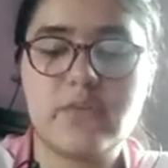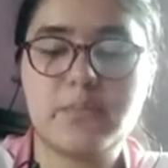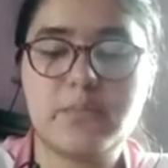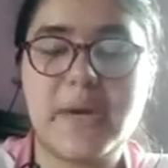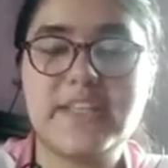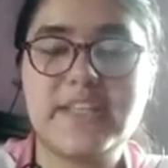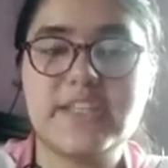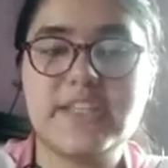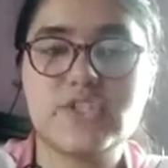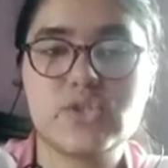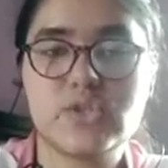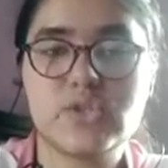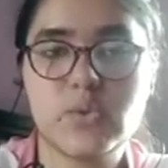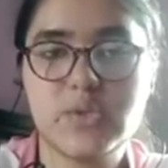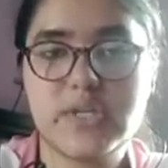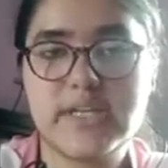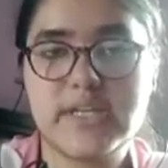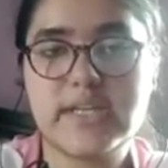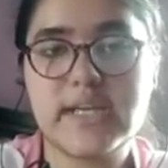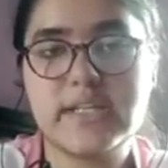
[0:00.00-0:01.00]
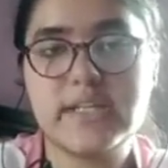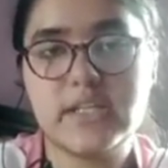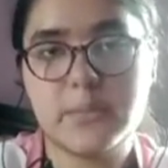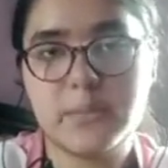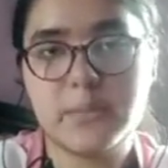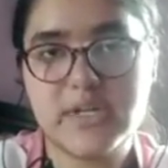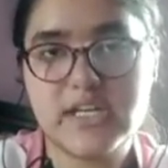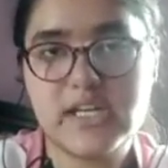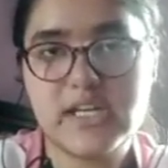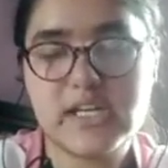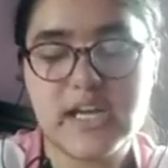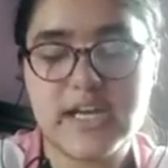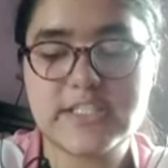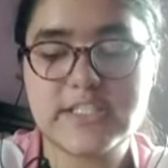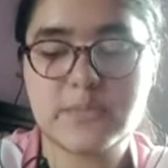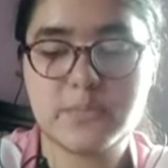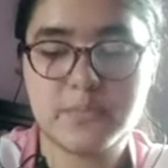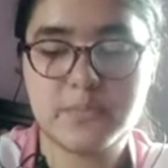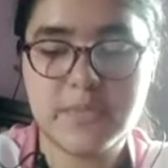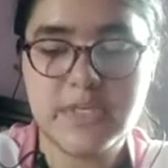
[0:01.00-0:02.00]
by the student and the middle
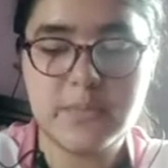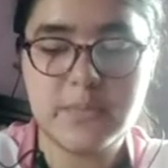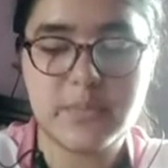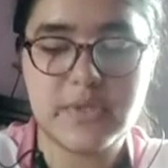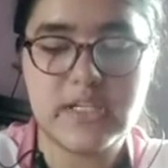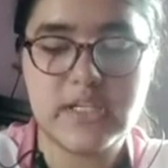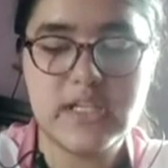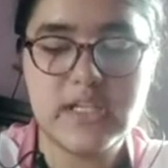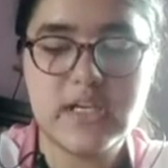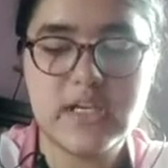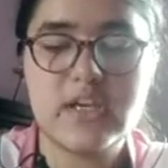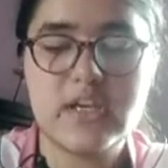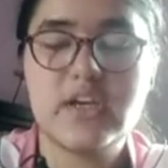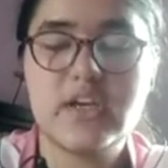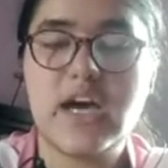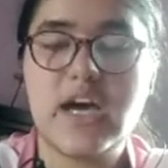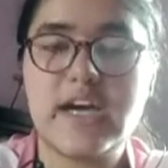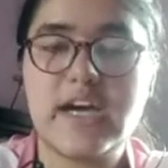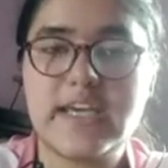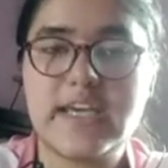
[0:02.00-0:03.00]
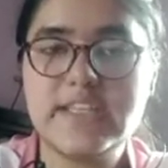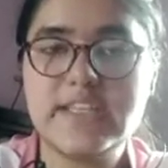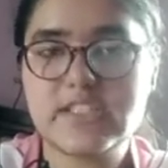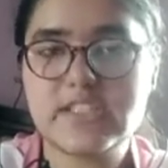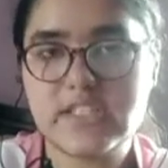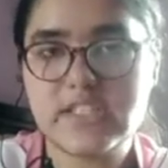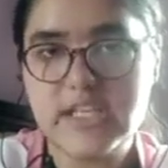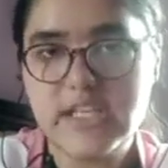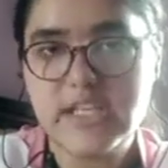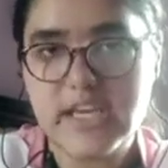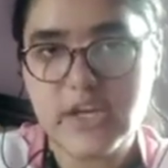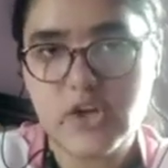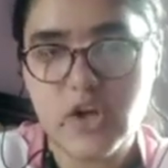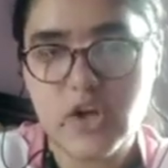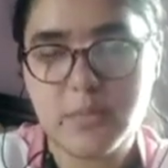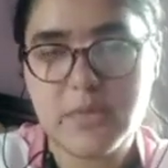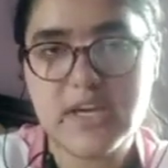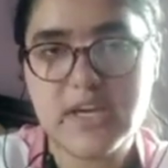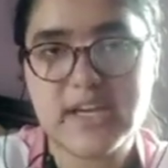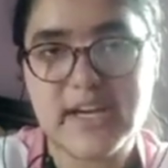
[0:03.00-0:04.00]
class people against the
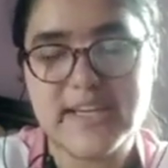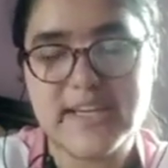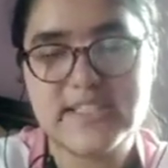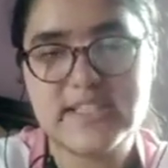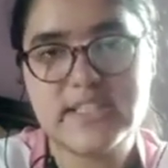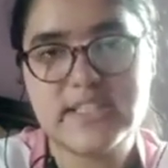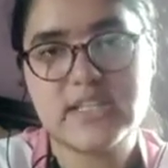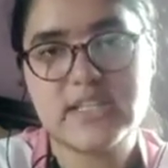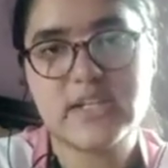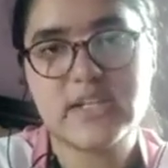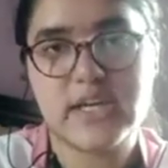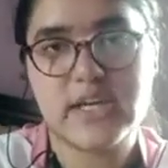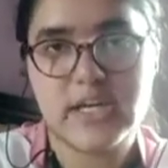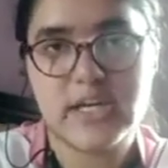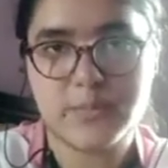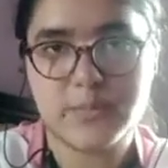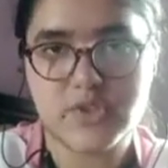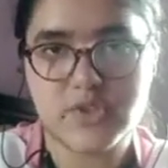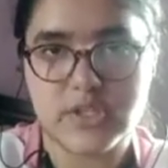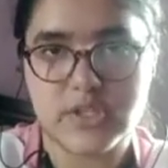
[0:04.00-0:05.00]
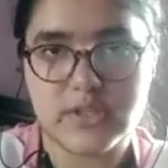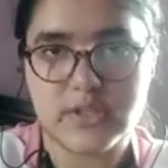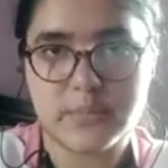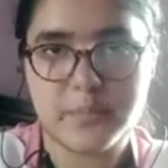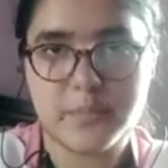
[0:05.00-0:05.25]
economic crisis and corruption.